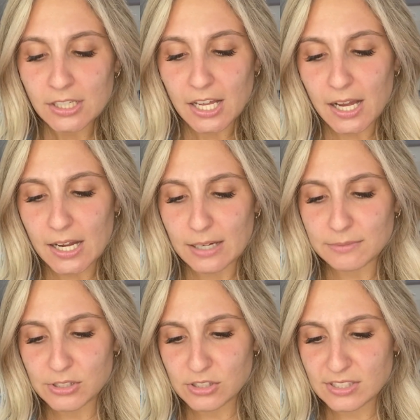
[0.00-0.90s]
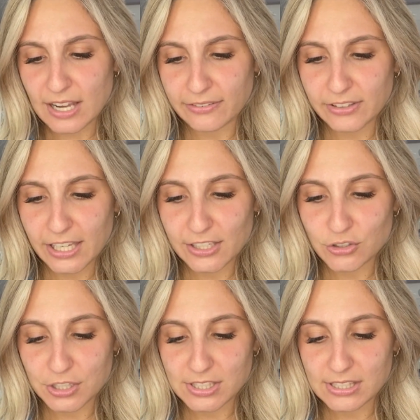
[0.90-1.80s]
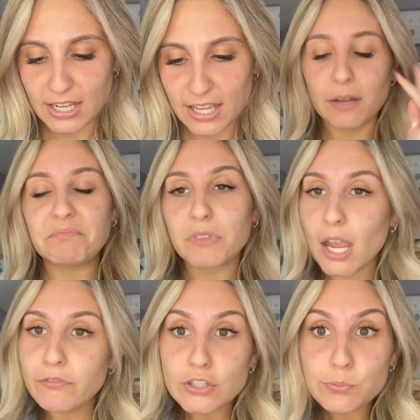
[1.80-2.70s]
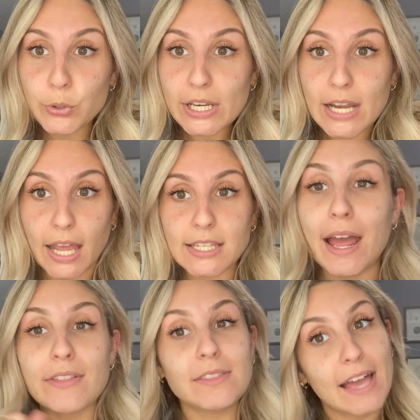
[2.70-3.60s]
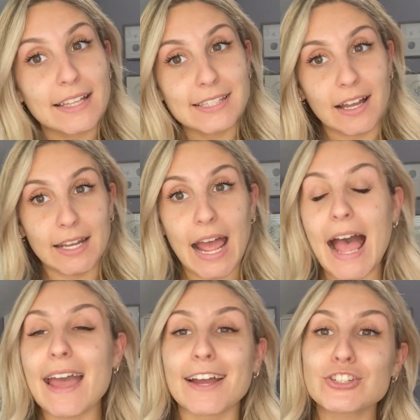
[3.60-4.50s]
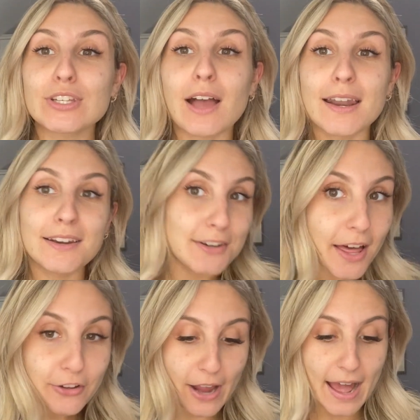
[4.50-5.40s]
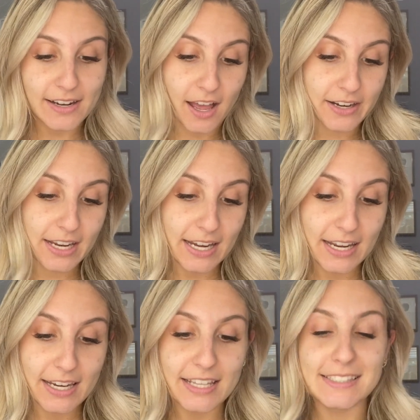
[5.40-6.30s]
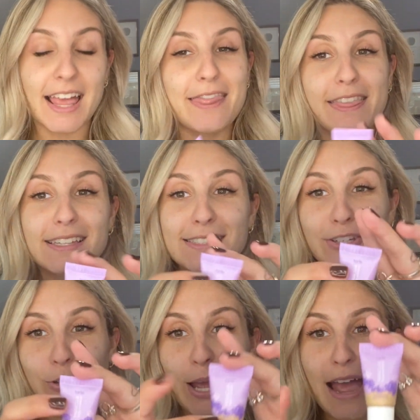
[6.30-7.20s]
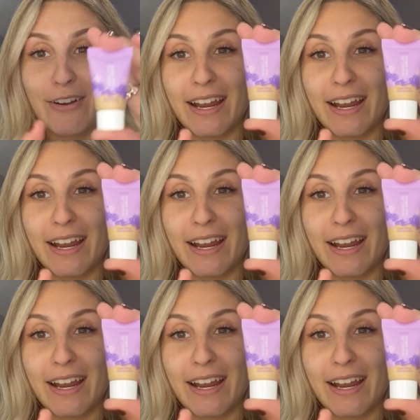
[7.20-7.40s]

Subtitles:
It's definitely interesting. It feels pretty nice. Now that that's on, I actually got another add-on, and it is this little guy right